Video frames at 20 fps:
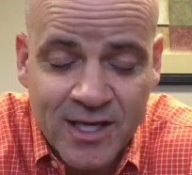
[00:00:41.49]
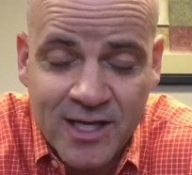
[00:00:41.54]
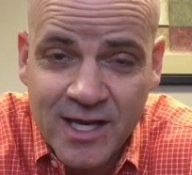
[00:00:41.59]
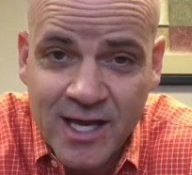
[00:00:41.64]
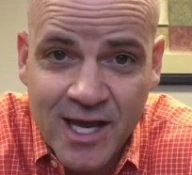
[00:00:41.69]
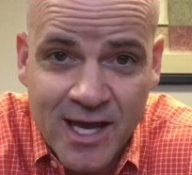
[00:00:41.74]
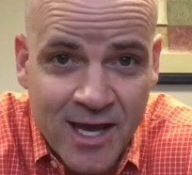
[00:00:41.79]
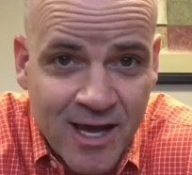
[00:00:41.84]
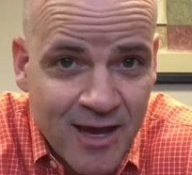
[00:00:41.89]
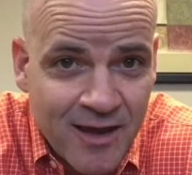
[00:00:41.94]
and
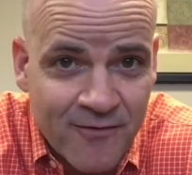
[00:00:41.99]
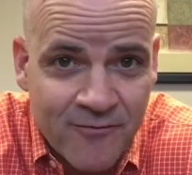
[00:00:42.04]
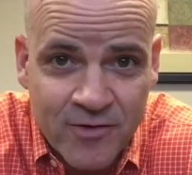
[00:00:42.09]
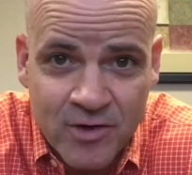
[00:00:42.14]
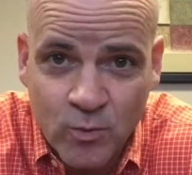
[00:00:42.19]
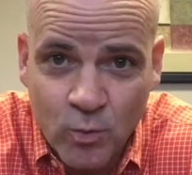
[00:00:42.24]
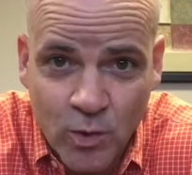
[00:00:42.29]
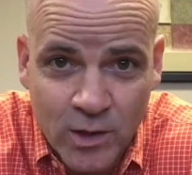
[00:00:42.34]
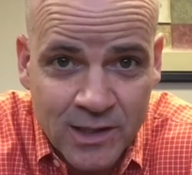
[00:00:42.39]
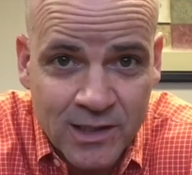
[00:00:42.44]

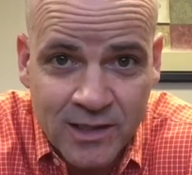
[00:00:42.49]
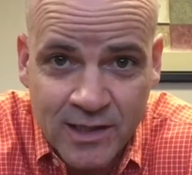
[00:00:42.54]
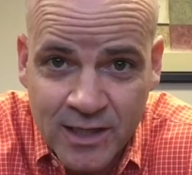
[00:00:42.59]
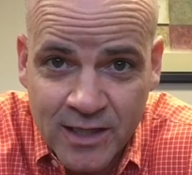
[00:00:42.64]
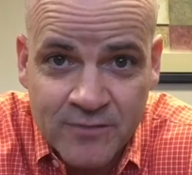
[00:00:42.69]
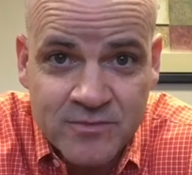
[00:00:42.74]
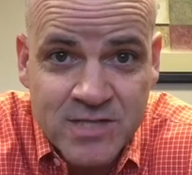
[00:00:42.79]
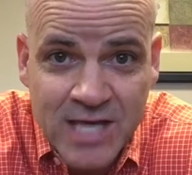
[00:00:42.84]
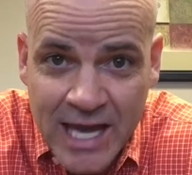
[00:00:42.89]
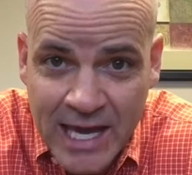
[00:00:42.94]
everyone
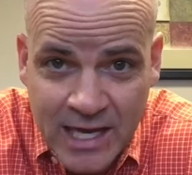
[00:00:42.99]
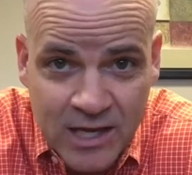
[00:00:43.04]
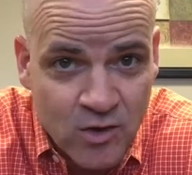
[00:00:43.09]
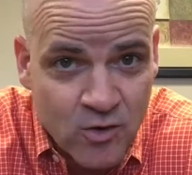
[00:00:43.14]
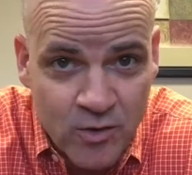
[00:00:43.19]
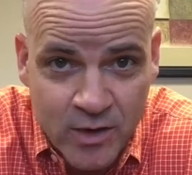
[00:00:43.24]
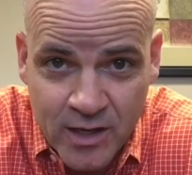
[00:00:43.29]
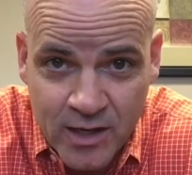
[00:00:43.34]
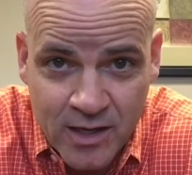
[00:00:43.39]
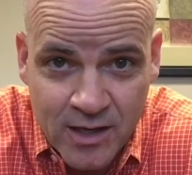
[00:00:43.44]
leaves
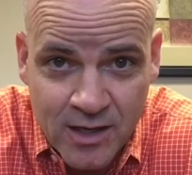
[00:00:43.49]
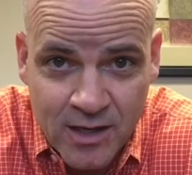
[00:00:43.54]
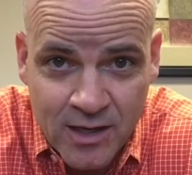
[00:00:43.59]
angry.